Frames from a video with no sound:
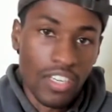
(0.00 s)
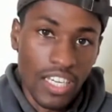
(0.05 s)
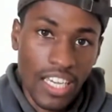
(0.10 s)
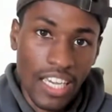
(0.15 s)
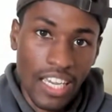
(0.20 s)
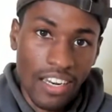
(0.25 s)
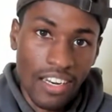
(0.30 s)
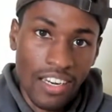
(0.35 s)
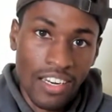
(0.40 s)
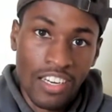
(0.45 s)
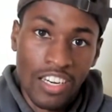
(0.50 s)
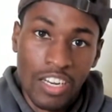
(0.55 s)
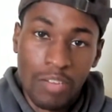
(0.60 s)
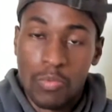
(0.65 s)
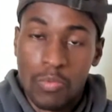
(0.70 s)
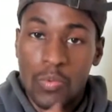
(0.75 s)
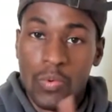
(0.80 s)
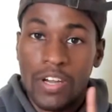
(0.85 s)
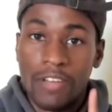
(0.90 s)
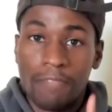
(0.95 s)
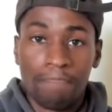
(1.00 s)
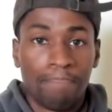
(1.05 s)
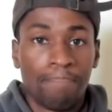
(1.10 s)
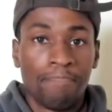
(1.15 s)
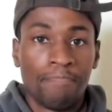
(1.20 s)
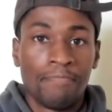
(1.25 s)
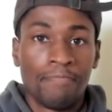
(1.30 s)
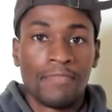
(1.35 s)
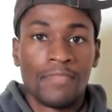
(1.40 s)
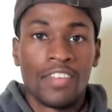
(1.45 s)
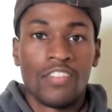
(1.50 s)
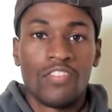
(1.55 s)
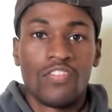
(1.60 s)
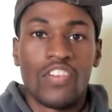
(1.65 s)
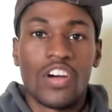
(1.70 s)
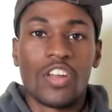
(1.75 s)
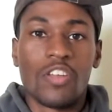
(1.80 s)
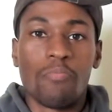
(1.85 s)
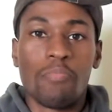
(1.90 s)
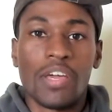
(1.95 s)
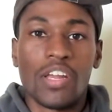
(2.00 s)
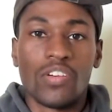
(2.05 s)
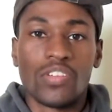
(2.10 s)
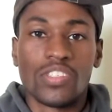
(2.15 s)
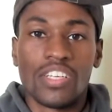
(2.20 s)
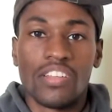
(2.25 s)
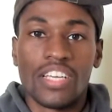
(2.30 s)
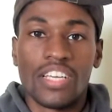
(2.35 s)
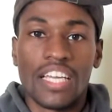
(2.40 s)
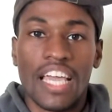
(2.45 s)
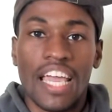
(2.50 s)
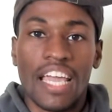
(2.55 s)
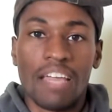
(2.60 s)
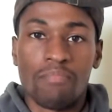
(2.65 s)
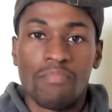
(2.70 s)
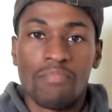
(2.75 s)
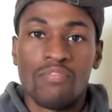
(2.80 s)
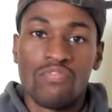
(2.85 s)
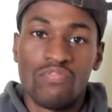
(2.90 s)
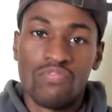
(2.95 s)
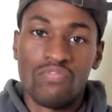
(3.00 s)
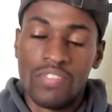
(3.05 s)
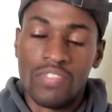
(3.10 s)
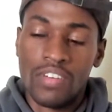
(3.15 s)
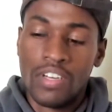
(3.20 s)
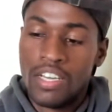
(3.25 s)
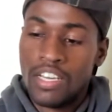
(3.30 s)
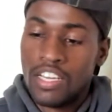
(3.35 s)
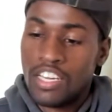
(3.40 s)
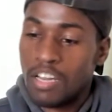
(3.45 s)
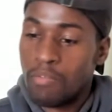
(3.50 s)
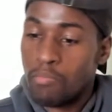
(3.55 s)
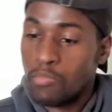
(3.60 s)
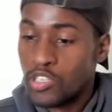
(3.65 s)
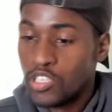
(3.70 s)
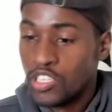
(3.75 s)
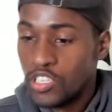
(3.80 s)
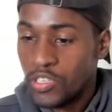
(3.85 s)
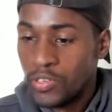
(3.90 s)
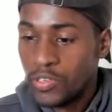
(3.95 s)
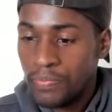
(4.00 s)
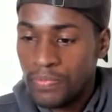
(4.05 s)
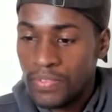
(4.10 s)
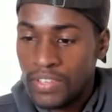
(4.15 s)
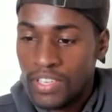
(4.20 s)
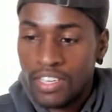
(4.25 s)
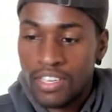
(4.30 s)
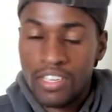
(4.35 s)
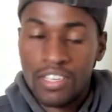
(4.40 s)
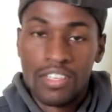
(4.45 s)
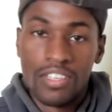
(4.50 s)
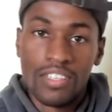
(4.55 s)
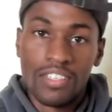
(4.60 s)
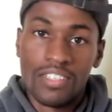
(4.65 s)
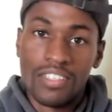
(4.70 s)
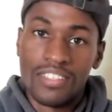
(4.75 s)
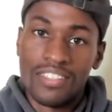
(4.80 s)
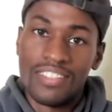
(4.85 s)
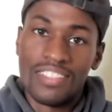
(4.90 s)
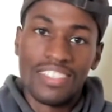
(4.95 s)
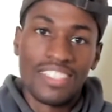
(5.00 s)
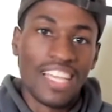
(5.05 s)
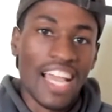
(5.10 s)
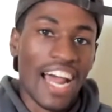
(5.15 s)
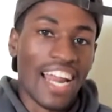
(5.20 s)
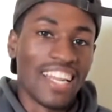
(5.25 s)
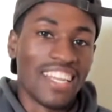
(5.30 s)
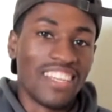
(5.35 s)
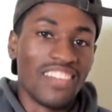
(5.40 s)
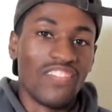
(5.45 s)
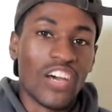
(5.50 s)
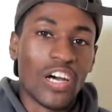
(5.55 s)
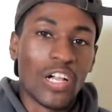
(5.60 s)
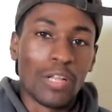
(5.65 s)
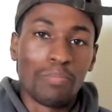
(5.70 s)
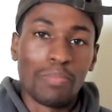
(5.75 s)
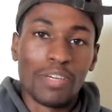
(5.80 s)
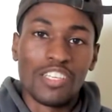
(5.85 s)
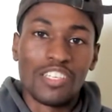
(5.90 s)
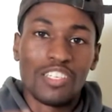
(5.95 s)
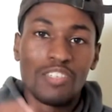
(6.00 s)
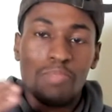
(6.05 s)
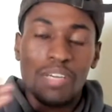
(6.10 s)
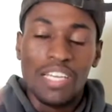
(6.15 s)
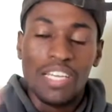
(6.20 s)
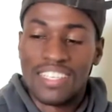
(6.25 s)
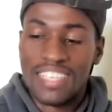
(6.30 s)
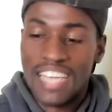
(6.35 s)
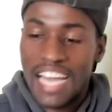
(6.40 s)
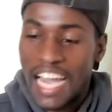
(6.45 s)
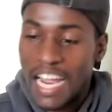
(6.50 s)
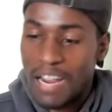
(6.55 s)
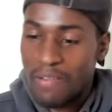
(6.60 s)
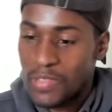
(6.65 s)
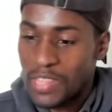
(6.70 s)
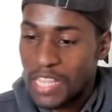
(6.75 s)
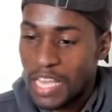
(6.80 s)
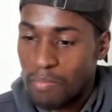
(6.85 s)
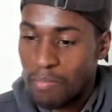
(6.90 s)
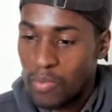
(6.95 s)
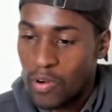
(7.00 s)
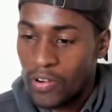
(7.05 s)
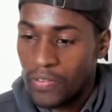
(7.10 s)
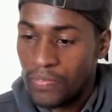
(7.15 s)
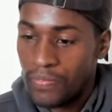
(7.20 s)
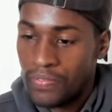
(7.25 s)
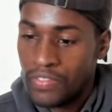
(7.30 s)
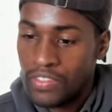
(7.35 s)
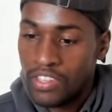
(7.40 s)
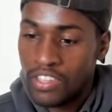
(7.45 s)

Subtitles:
Again, number 1, fundamentals of the game. Number 2, got to develop and spend time with that ball.